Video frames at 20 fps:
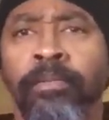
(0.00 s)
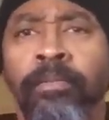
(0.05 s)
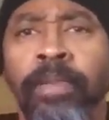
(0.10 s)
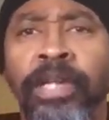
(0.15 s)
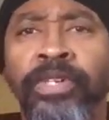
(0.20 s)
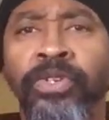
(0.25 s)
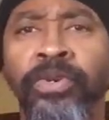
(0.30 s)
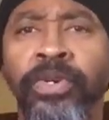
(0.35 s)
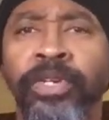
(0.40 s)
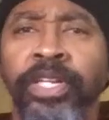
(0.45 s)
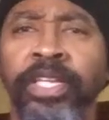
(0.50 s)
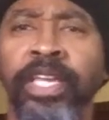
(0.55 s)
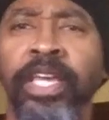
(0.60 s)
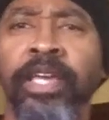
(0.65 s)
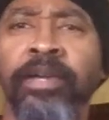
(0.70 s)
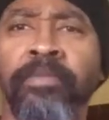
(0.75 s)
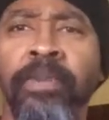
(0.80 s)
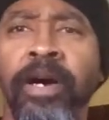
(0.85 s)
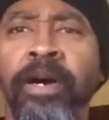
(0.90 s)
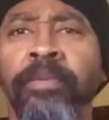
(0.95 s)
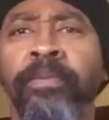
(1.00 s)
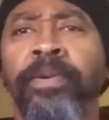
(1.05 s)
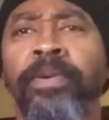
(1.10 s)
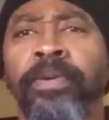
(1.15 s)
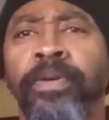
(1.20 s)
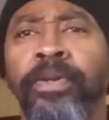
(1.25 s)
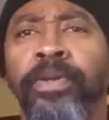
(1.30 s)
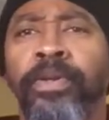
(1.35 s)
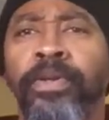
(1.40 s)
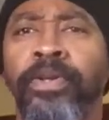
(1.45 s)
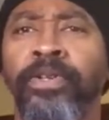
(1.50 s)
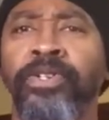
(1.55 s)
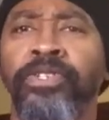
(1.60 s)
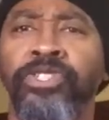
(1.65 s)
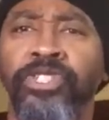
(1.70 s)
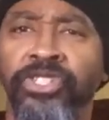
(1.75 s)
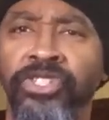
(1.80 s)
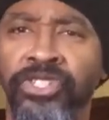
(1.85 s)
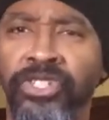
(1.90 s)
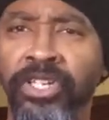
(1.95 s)
My daughter came up.
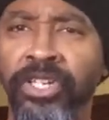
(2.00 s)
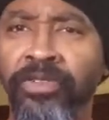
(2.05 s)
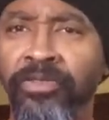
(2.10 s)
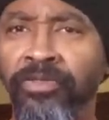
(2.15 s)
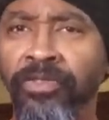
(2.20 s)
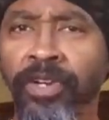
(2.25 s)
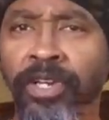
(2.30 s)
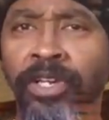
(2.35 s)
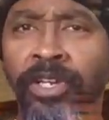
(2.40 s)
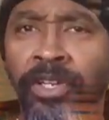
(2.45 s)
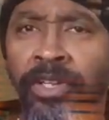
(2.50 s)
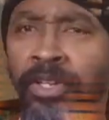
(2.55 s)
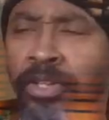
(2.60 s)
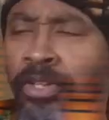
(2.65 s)
She stood in front of